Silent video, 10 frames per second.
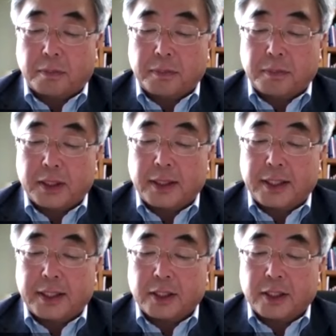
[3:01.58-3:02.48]
Middle
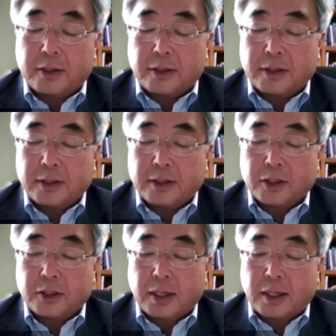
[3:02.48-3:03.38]
Eastern Studies
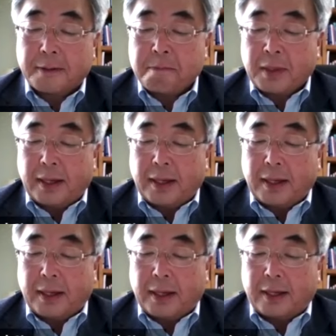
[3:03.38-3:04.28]
and
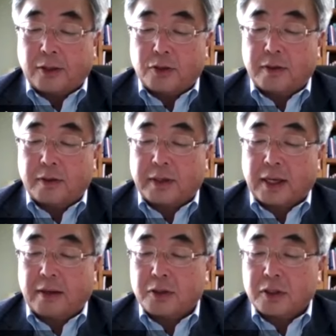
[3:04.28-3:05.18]
University of
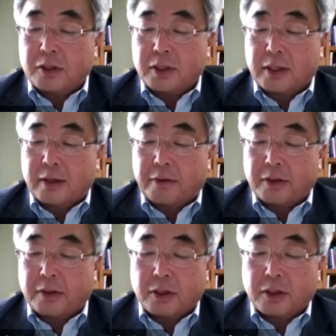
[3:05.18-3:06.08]
California, San
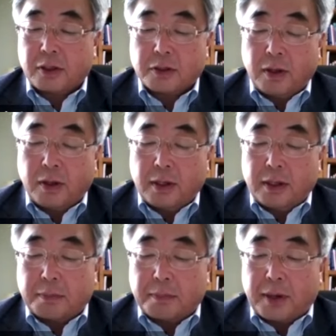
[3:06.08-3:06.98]
Francisco,
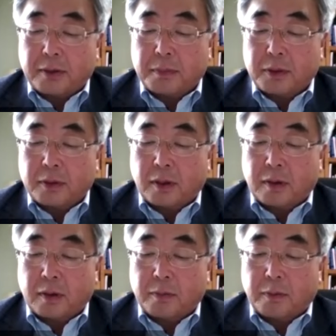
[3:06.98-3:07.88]
Department
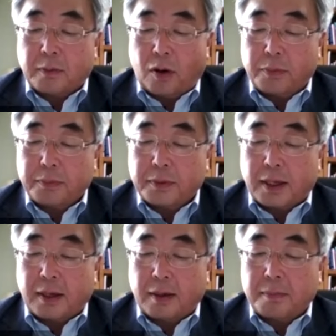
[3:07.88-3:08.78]
of
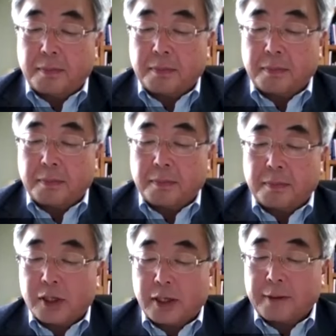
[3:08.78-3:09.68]

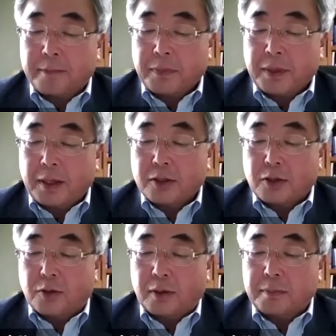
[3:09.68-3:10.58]
Ophthalmology,
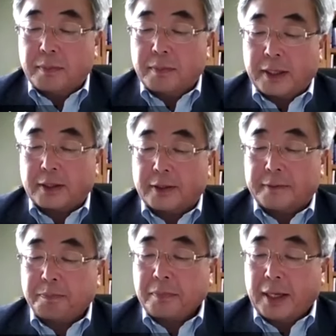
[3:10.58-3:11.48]
School of
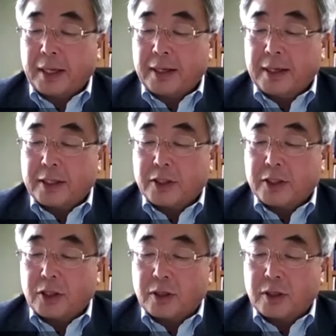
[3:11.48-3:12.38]
Medicine. He
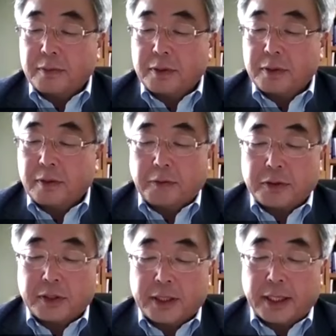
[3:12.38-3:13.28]
served
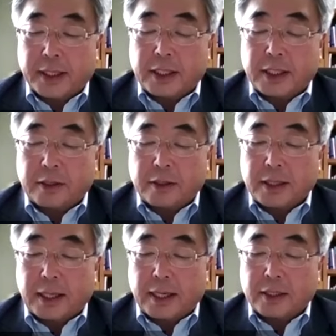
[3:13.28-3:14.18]
for 6
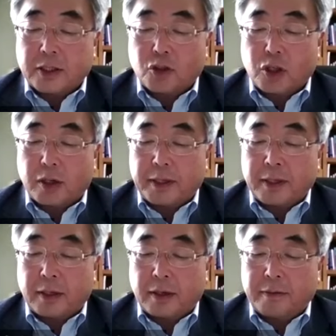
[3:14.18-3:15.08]
years as
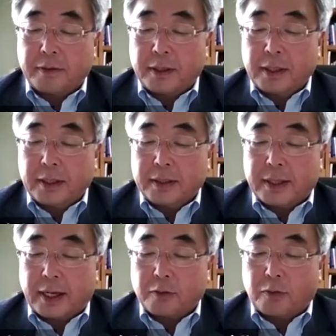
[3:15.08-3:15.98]
chairman of
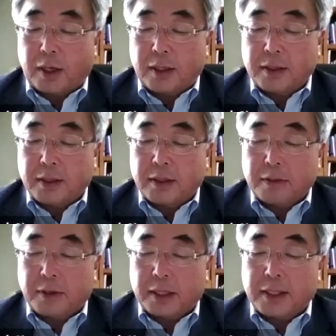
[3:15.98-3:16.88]

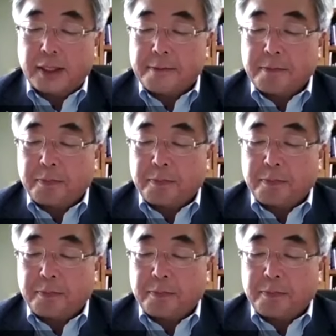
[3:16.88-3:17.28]
TechWadi,